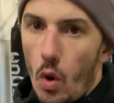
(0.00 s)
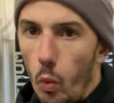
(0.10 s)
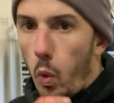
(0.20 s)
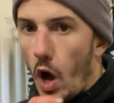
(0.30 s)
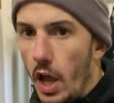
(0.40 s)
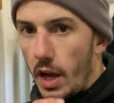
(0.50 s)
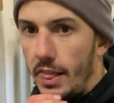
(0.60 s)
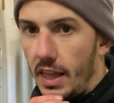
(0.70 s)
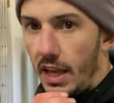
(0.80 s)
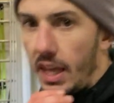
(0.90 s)
why I
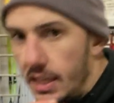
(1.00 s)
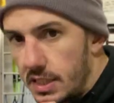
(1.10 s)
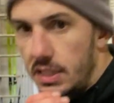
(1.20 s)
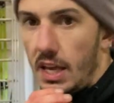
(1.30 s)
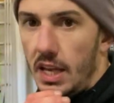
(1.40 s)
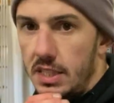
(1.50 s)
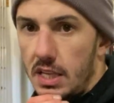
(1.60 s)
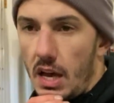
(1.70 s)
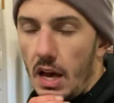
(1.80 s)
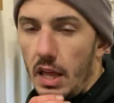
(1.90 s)
think it's
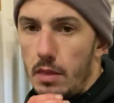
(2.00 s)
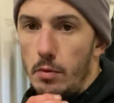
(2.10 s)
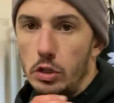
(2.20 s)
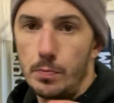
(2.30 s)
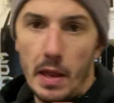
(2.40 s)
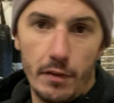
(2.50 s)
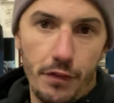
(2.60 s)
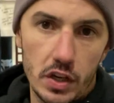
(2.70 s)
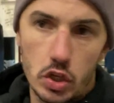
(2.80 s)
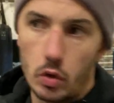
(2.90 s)
the most
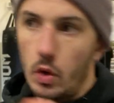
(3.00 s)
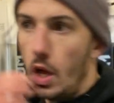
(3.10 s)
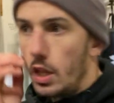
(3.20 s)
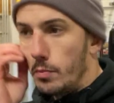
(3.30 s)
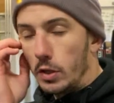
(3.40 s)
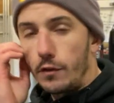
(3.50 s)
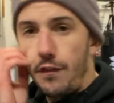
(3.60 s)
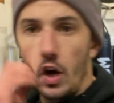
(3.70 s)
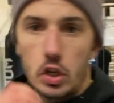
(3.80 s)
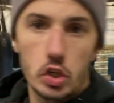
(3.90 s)
beneficial, the most
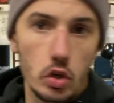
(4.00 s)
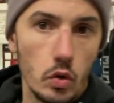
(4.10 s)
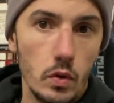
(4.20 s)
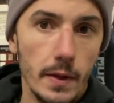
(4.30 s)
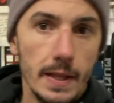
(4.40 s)
functional,